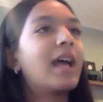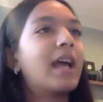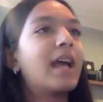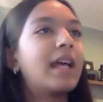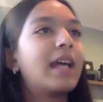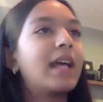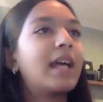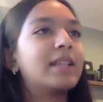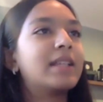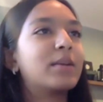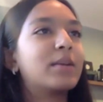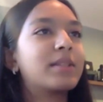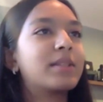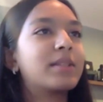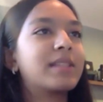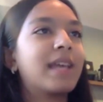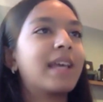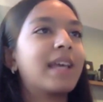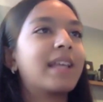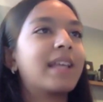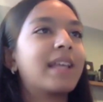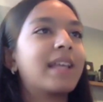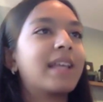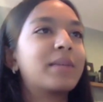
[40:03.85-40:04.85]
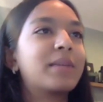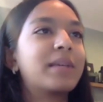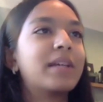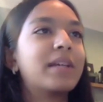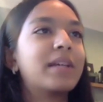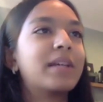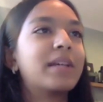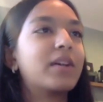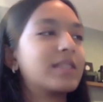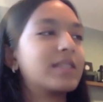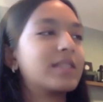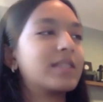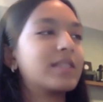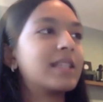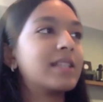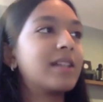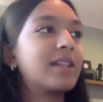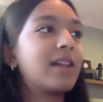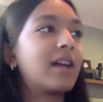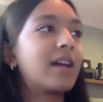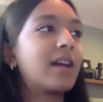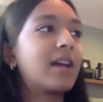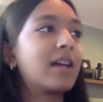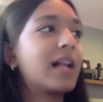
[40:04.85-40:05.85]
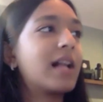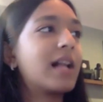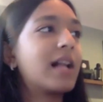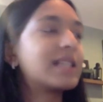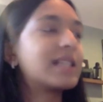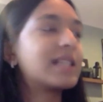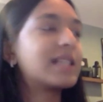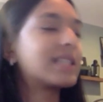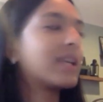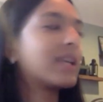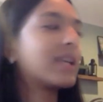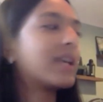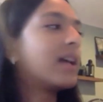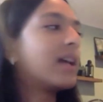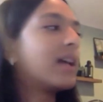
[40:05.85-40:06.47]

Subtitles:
and there was like three girls in the entire class.